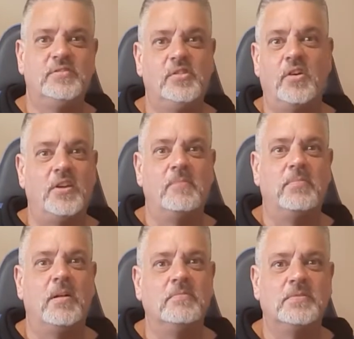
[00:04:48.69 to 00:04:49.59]
got no
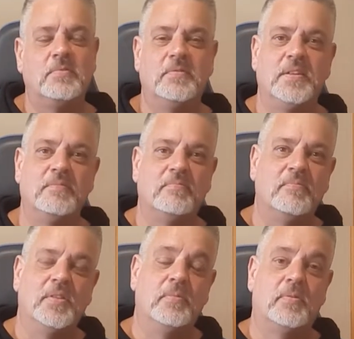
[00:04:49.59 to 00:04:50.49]
problems with the
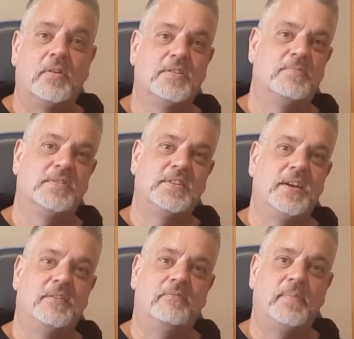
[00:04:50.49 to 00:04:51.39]
price
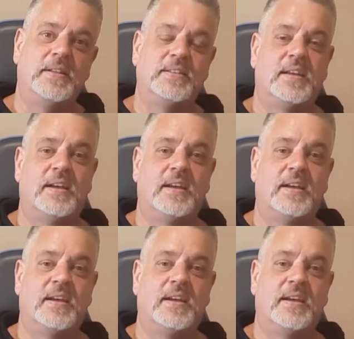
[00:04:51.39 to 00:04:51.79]
myself. But